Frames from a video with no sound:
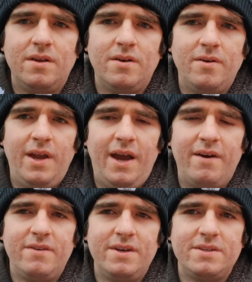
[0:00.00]
You
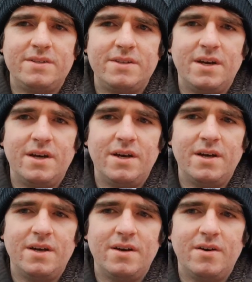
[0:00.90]
have this,
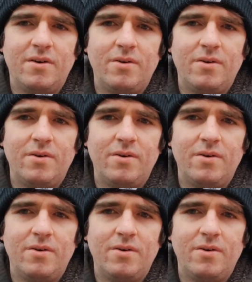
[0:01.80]
I